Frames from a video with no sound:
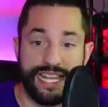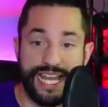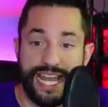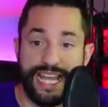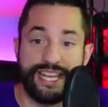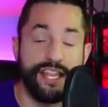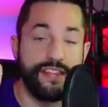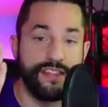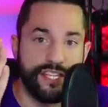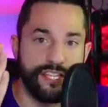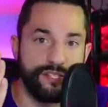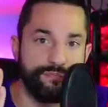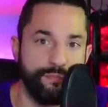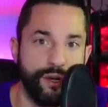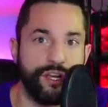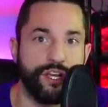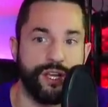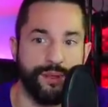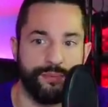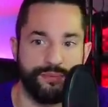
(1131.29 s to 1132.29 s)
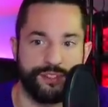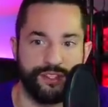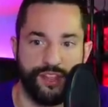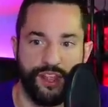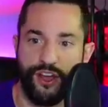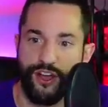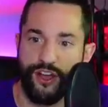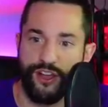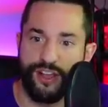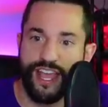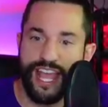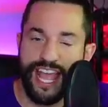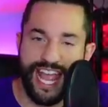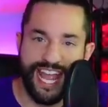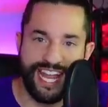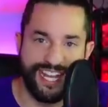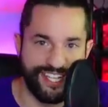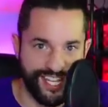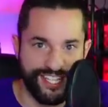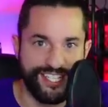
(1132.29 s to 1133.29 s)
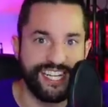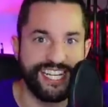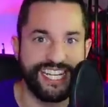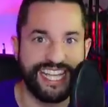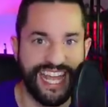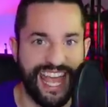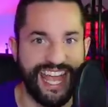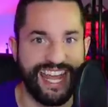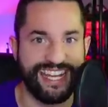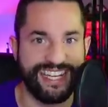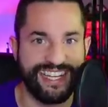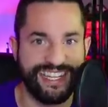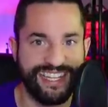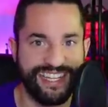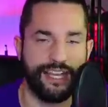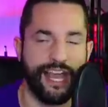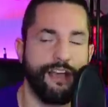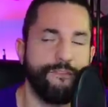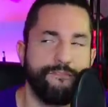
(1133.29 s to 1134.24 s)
And then this book comes along and does it again.